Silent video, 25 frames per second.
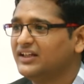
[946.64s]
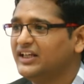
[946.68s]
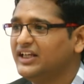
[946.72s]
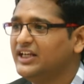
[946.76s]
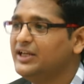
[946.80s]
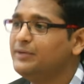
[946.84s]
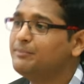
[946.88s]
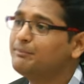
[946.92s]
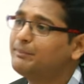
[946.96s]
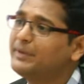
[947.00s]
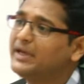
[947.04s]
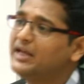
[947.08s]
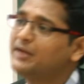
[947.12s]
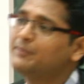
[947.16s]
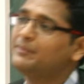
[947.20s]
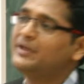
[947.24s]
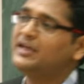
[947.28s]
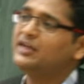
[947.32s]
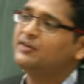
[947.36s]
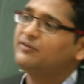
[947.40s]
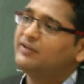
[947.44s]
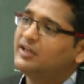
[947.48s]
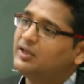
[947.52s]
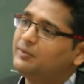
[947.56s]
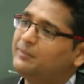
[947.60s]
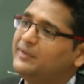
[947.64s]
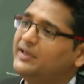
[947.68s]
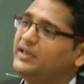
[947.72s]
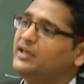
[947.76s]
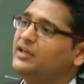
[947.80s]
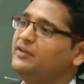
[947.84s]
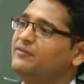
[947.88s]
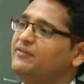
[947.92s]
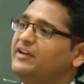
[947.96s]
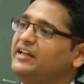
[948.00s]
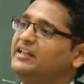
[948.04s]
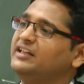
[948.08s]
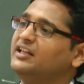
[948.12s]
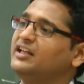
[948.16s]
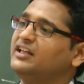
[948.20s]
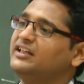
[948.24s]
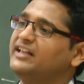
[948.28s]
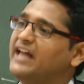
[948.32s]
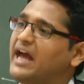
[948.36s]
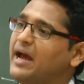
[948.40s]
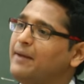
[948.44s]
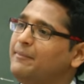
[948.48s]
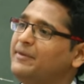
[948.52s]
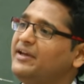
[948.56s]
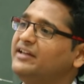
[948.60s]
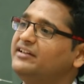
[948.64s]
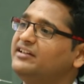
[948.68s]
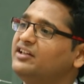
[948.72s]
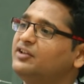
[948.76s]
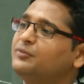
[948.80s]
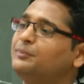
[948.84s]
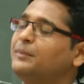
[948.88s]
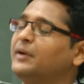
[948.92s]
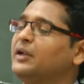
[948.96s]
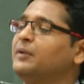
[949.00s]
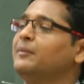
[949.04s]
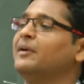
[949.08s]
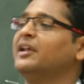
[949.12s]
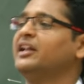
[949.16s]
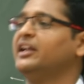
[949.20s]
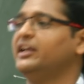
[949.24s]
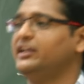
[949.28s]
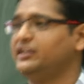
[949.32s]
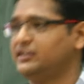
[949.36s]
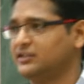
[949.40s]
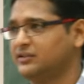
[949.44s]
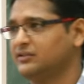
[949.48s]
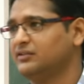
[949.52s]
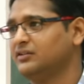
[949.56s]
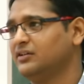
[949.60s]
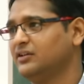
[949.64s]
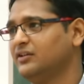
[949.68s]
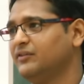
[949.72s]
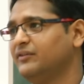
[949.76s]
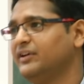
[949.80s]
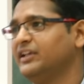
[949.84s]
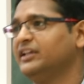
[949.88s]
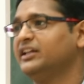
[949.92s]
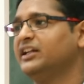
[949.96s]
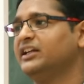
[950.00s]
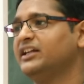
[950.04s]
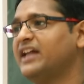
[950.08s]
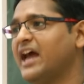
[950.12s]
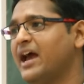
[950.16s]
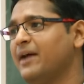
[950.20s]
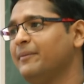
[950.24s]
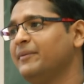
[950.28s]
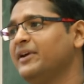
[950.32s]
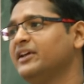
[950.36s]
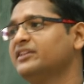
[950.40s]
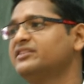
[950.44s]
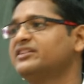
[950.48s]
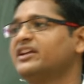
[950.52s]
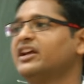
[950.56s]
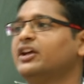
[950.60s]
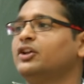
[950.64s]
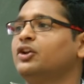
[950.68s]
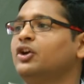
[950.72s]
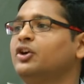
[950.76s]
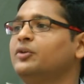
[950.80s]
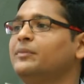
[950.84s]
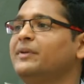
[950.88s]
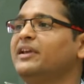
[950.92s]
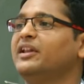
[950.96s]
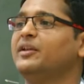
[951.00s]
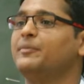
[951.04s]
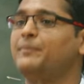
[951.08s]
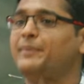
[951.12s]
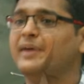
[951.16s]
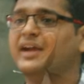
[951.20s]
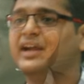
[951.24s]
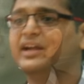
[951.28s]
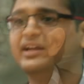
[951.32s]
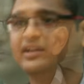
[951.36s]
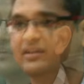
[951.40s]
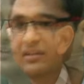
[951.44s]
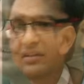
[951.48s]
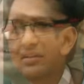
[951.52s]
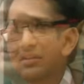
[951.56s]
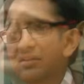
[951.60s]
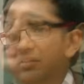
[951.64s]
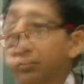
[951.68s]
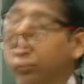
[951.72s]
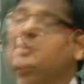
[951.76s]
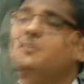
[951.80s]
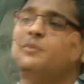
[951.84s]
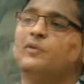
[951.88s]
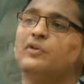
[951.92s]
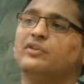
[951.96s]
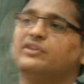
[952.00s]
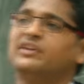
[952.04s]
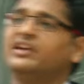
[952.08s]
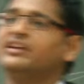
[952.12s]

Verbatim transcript: Impairment will be when the damage is permanent, when the damage cannot be repaired. Suppose